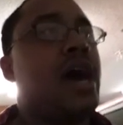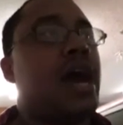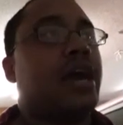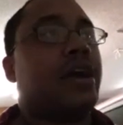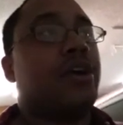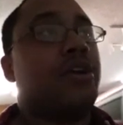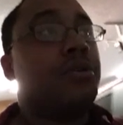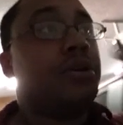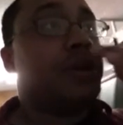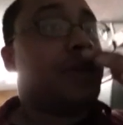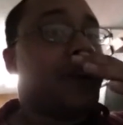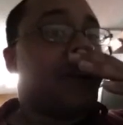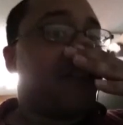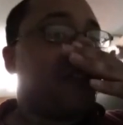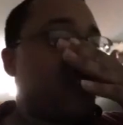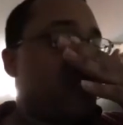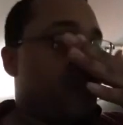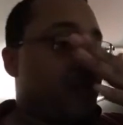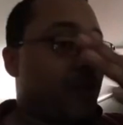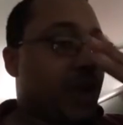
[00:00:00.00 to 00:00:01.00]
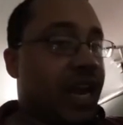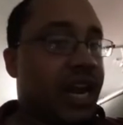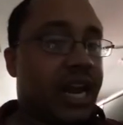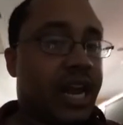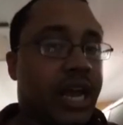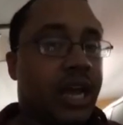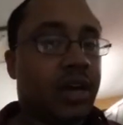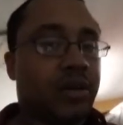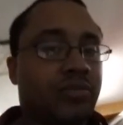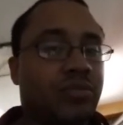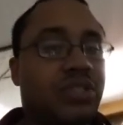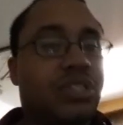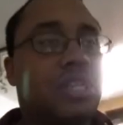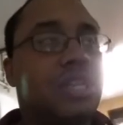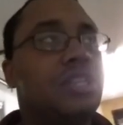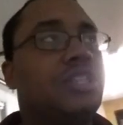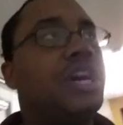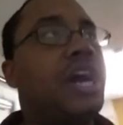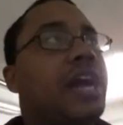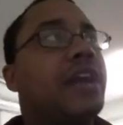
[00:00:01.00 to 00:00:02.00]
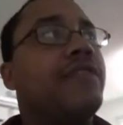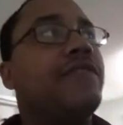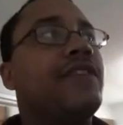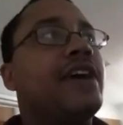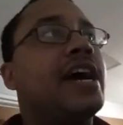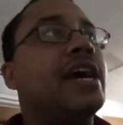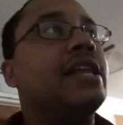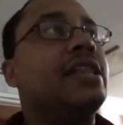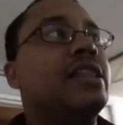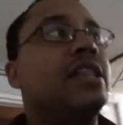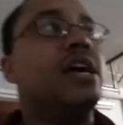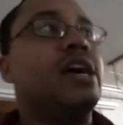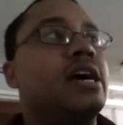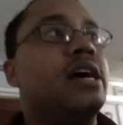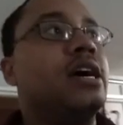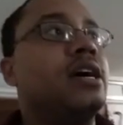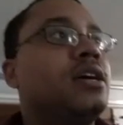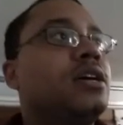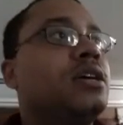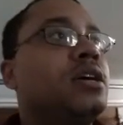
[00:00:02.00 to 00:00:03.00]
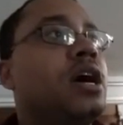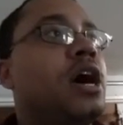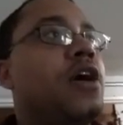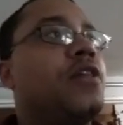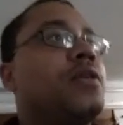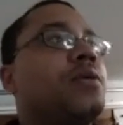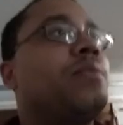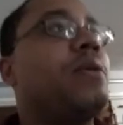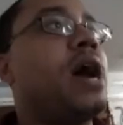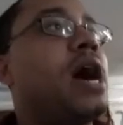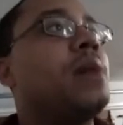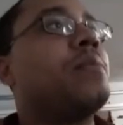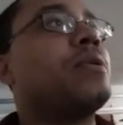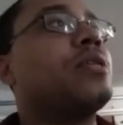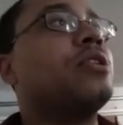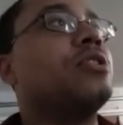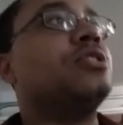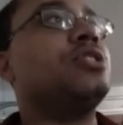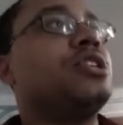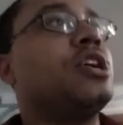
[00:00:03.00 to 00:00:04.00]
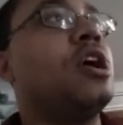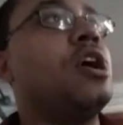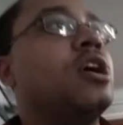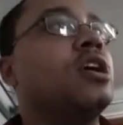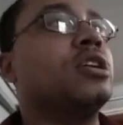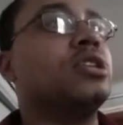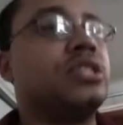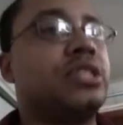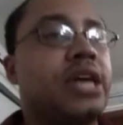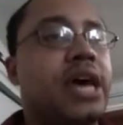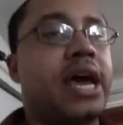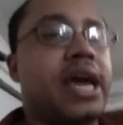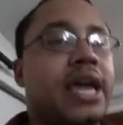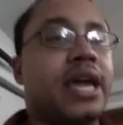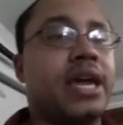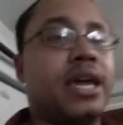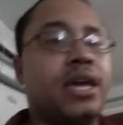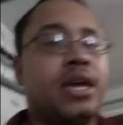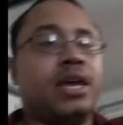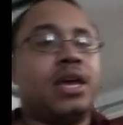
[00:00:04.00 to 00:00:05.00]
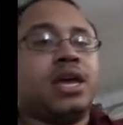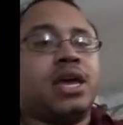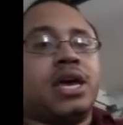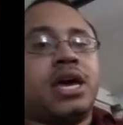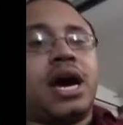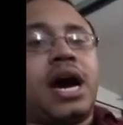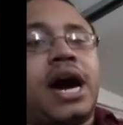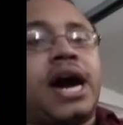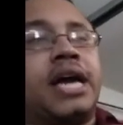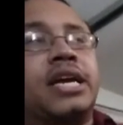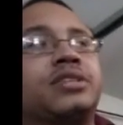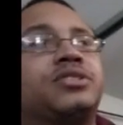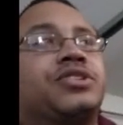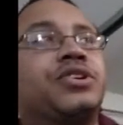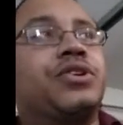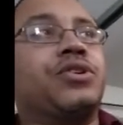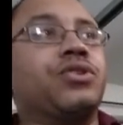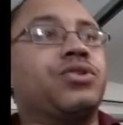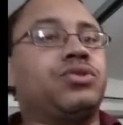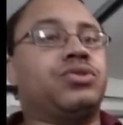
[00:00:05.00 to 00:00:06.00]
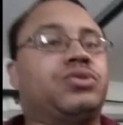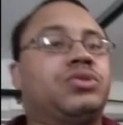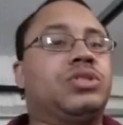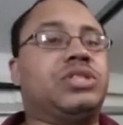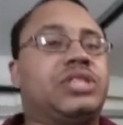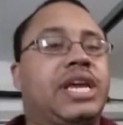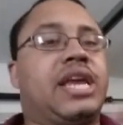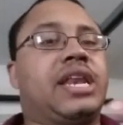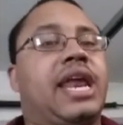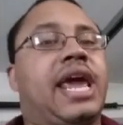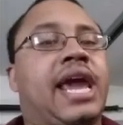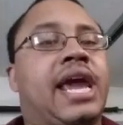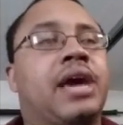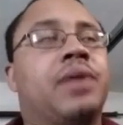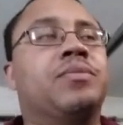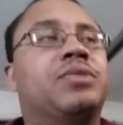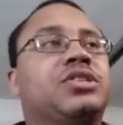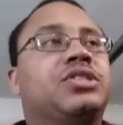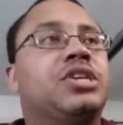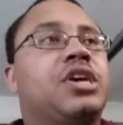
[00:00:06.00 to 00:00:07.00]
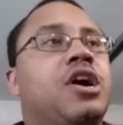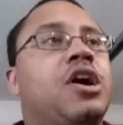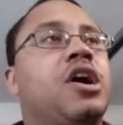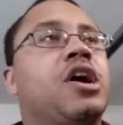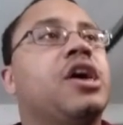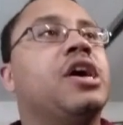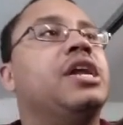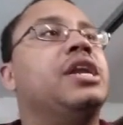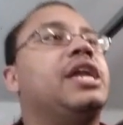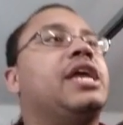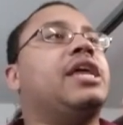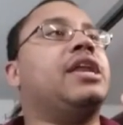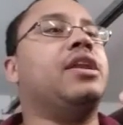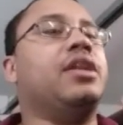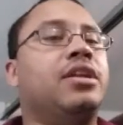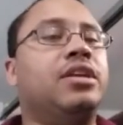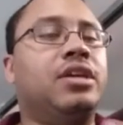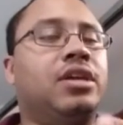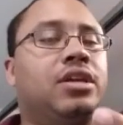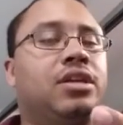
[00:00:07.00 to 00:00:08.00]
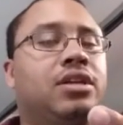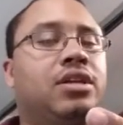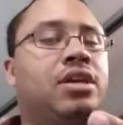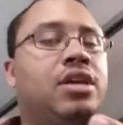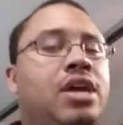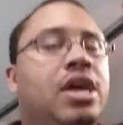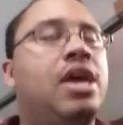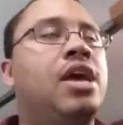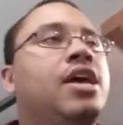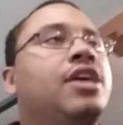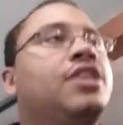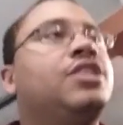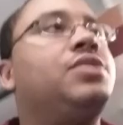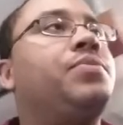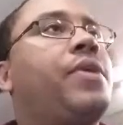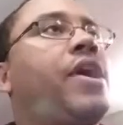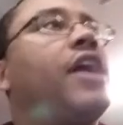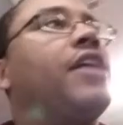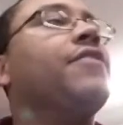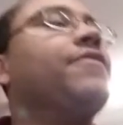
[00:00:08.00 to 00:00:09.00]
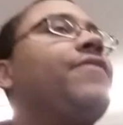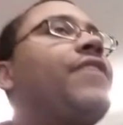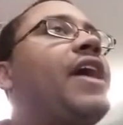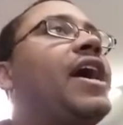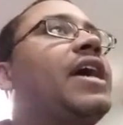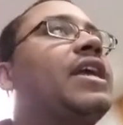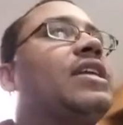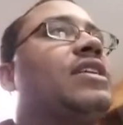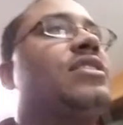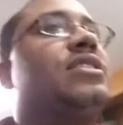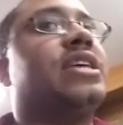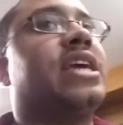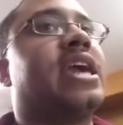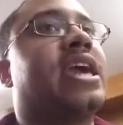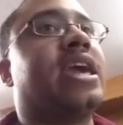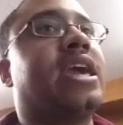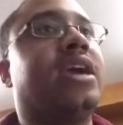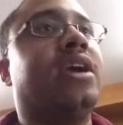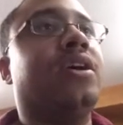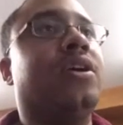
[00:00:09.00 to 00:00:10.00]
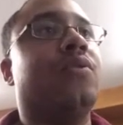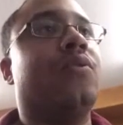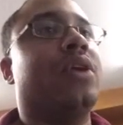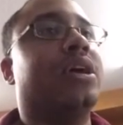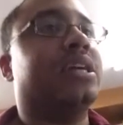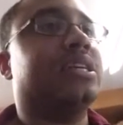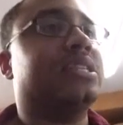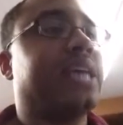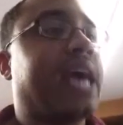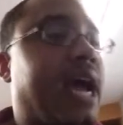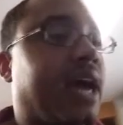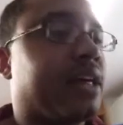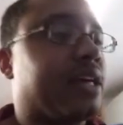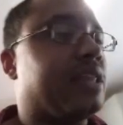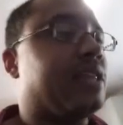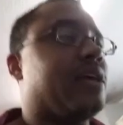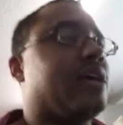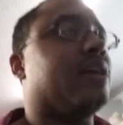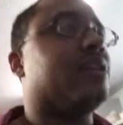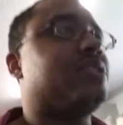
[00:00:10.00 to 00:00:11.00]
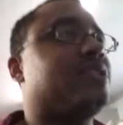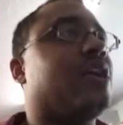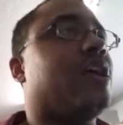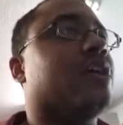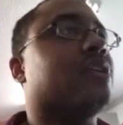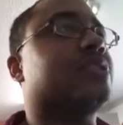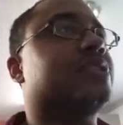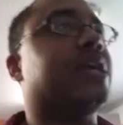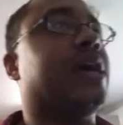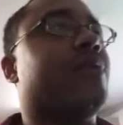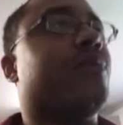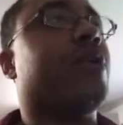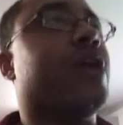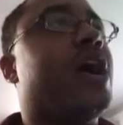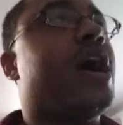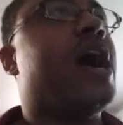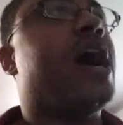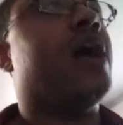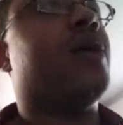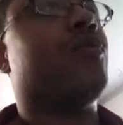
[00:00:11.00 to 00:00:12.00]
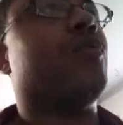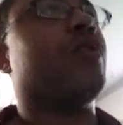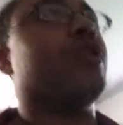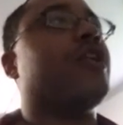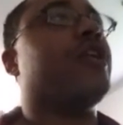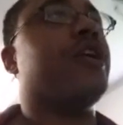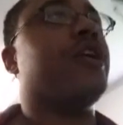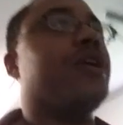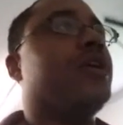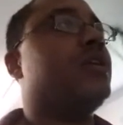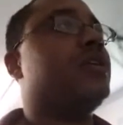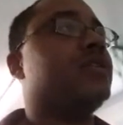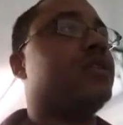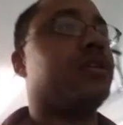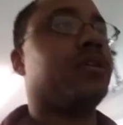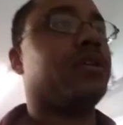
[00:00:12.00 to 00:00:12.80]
I go to different mediums to try to find the other popular songs like iTunes and Amazon and Spotify to see what exactly the songs that were hot were.